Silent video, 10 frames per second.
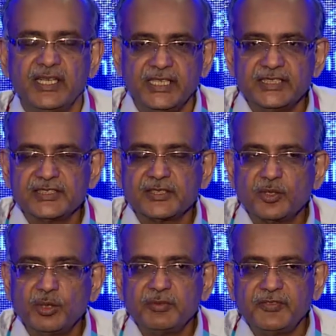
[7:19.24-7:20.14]

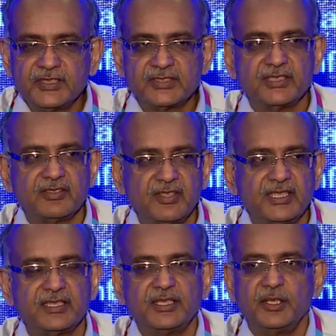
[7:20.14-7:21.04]
clomiphene
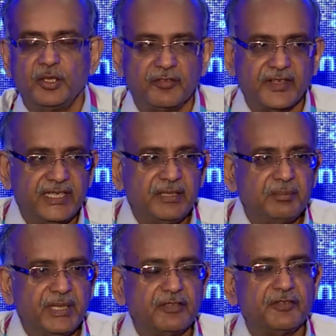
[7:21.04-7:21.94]
citrate of any
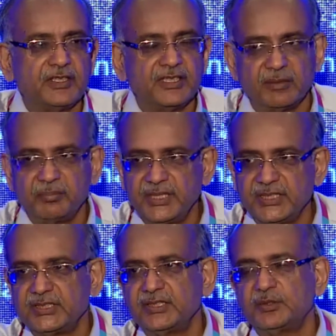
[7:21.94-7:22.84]
benefit in a
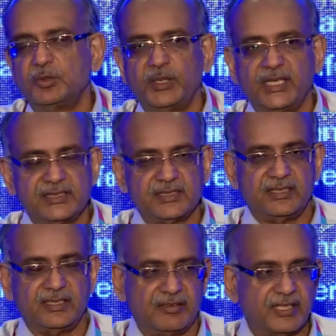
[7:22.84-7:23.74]
patient who has
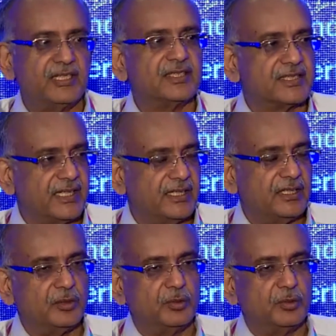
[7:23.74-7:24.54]
a regular cycle,